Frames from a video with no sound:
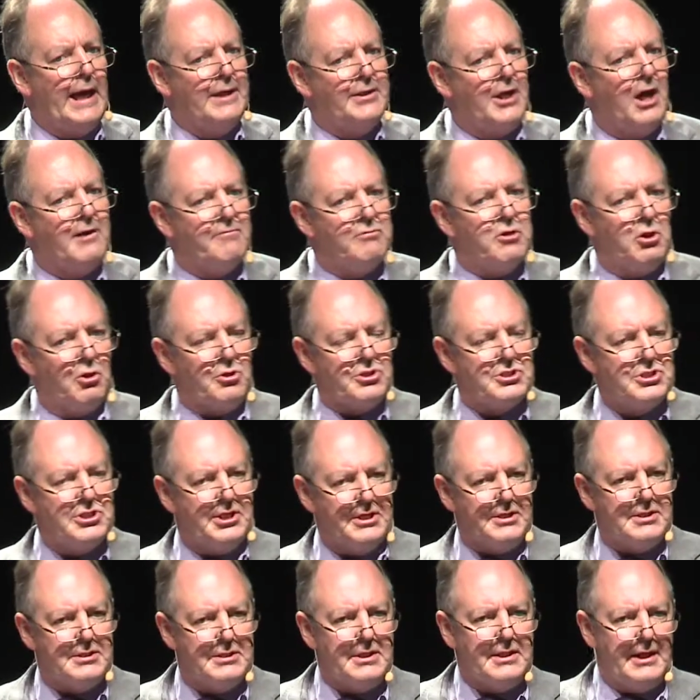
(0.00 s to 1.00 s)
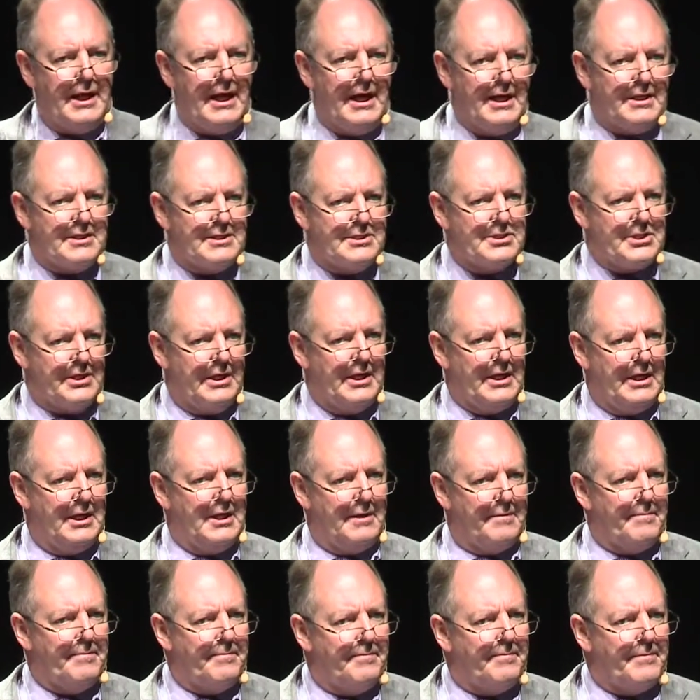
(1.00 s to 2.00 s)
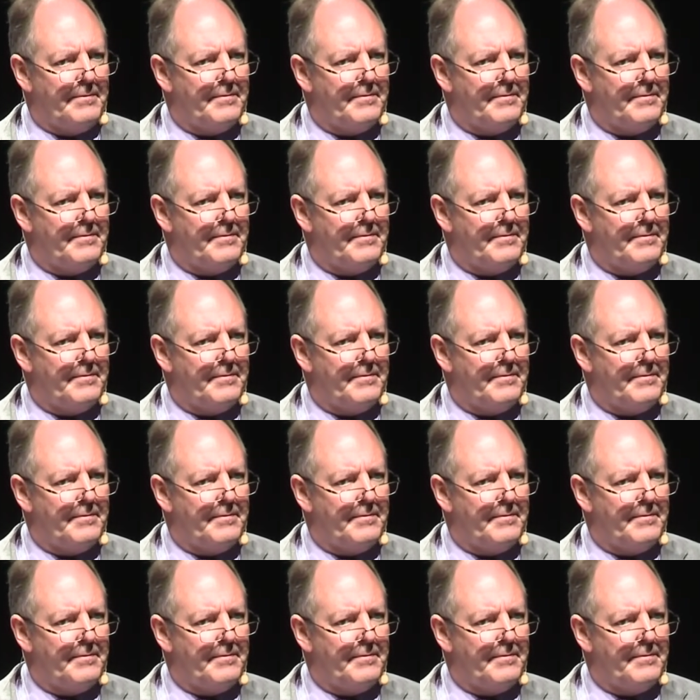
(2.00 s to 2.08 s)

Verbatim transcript: And I've looked at, at uh,